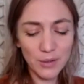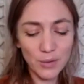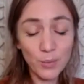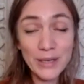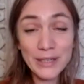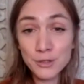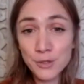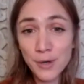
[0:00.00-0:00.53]

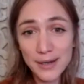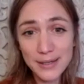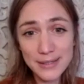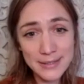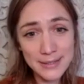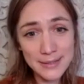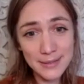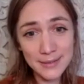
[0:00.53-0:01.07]
We
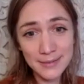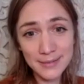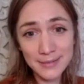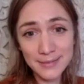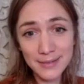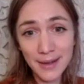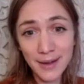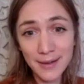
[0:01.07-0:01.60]
trust
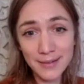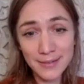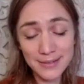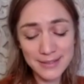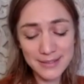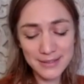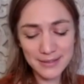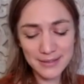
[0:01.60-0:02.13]
the
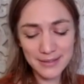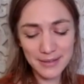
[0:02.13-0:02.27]
heart.